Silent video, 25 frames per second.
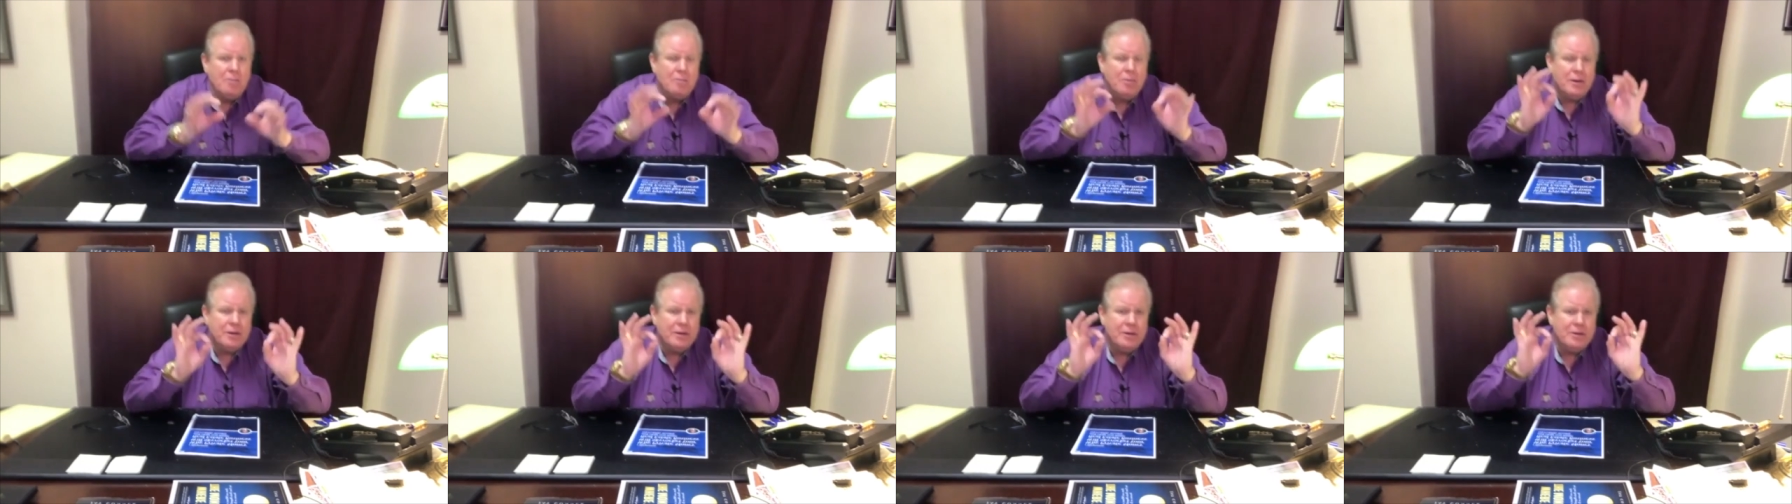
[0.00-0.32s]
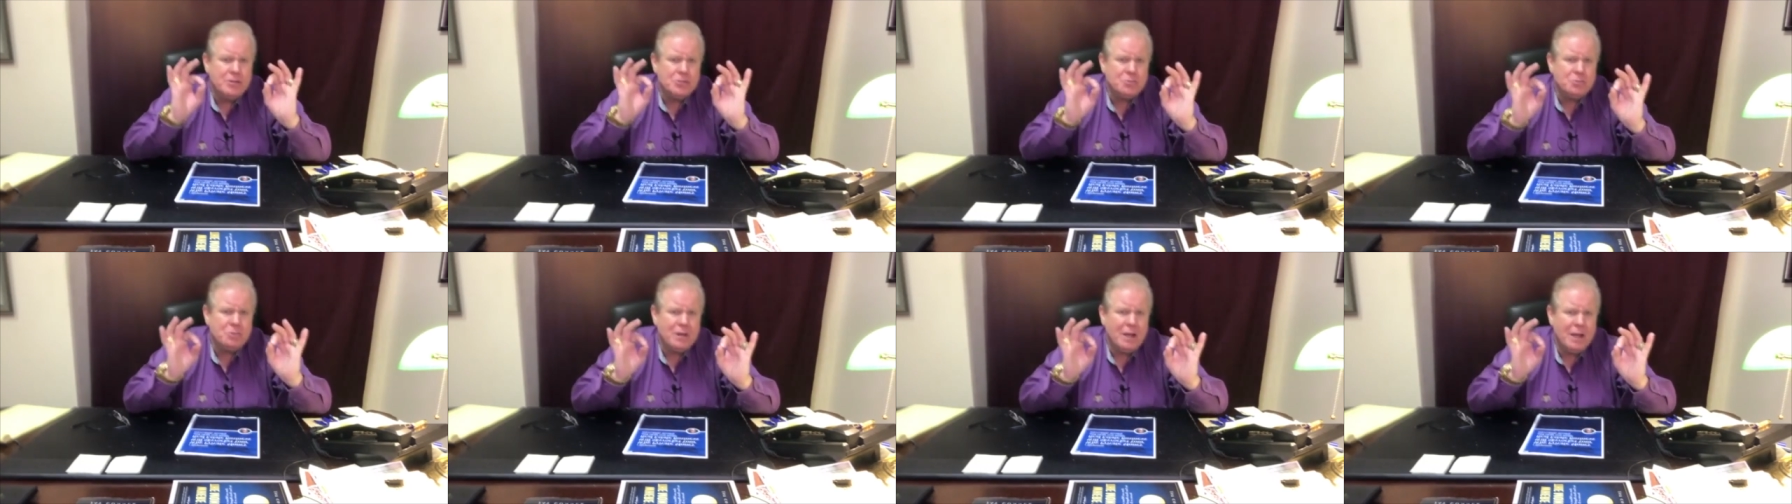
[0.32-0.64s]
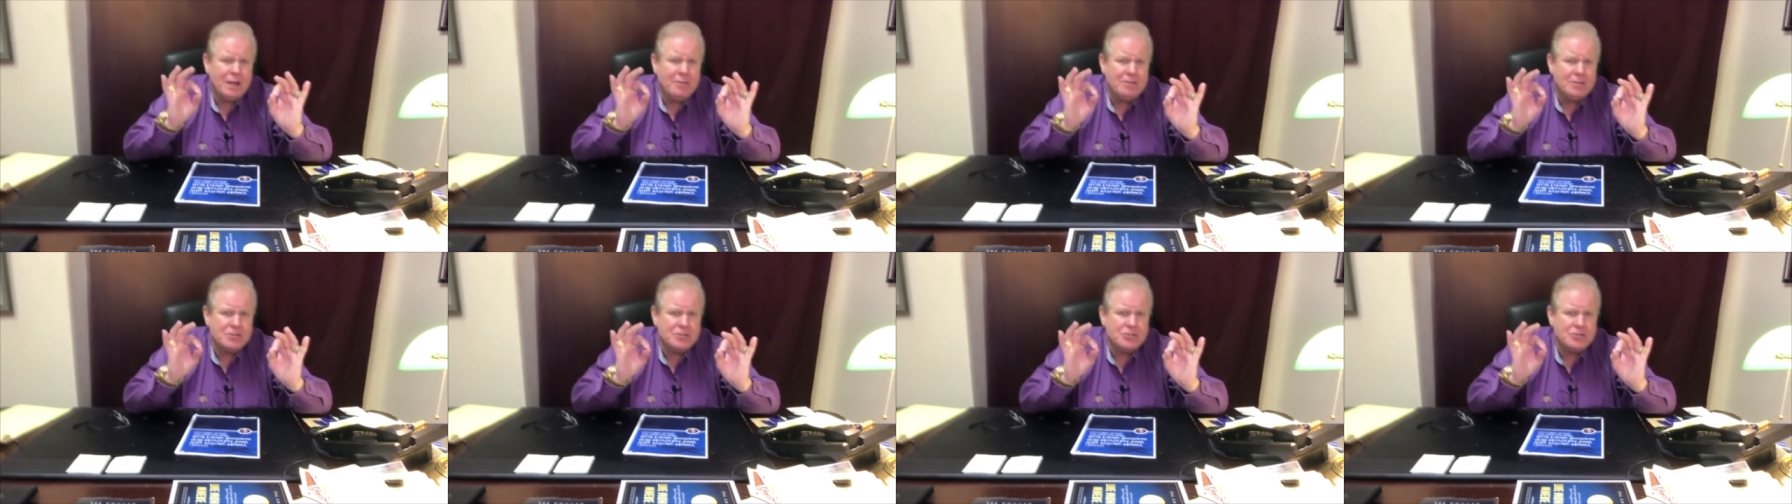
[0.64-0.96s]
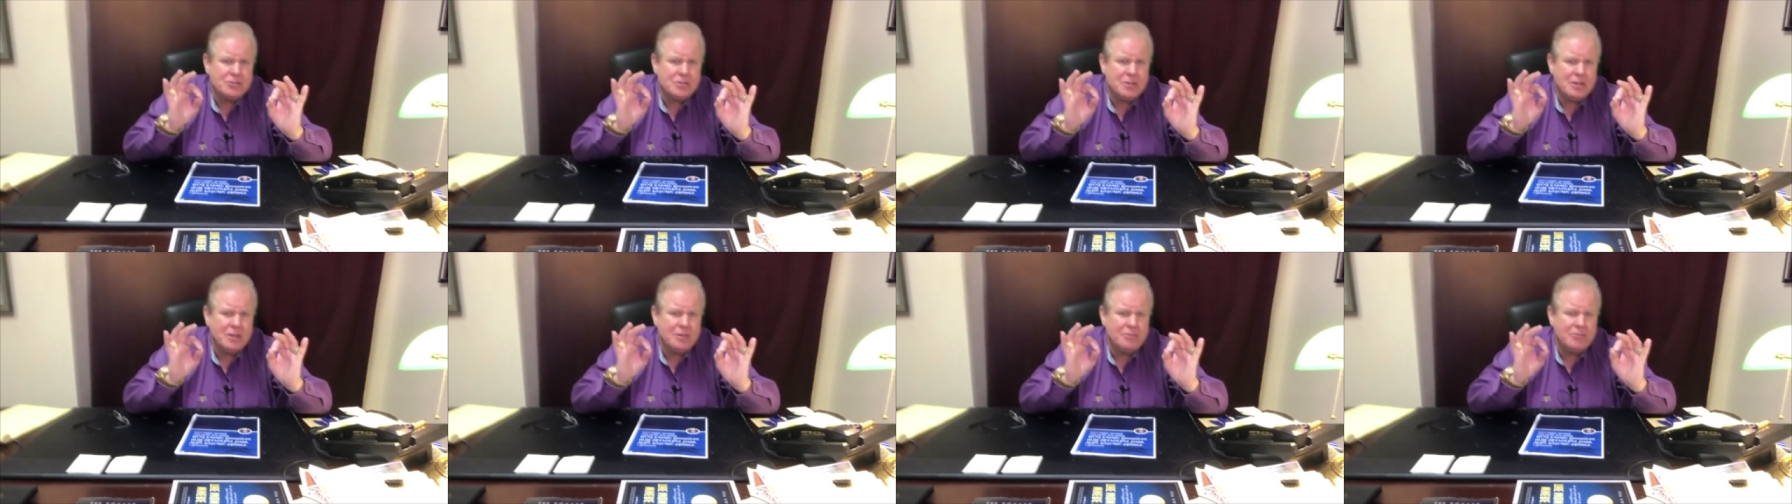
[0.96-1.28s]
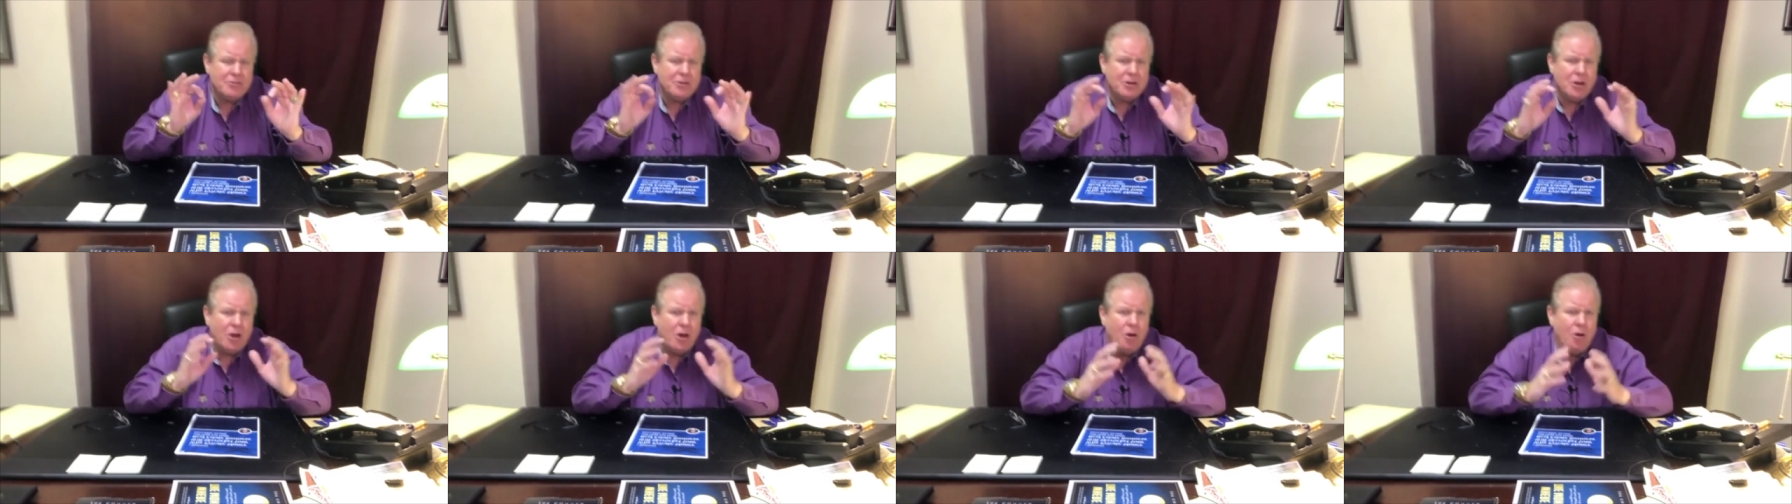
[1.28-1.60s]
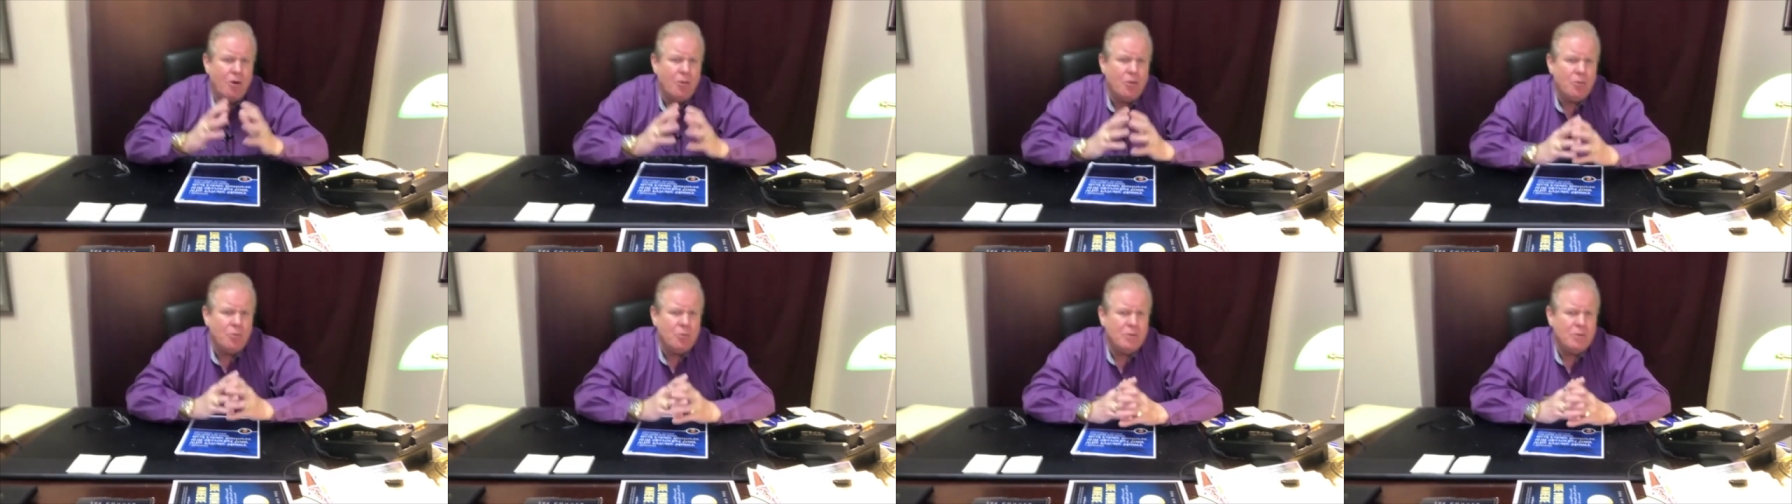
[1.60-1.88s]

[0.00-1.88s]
But here's what I've discovered all the